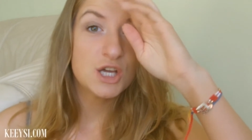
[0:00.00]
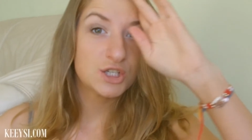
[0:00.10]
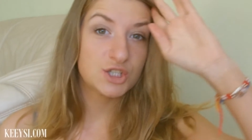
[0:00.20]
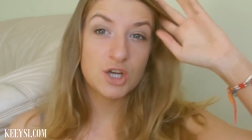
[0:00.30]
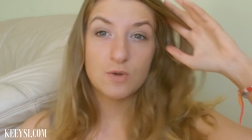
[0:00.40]

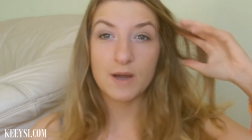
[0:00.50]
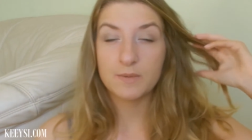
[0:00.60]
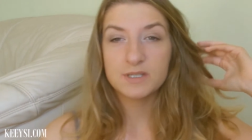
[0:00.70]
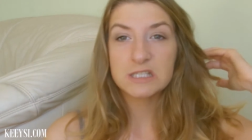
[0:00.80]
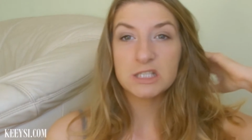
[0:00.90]
So I
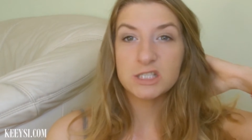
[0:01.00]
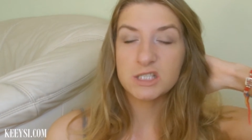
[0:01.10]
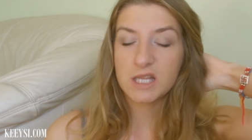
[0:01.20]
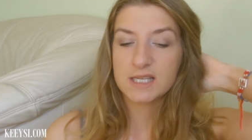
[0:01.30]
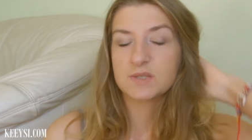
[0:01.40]
went to
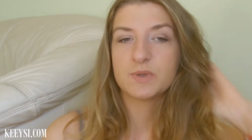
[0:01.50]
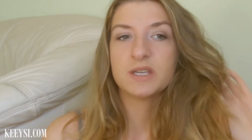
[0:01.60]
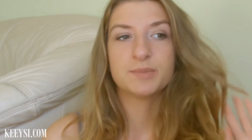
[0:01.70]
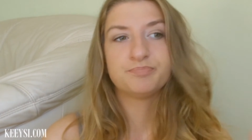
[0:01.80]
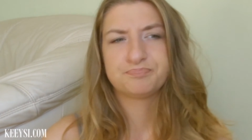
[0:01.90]
London last week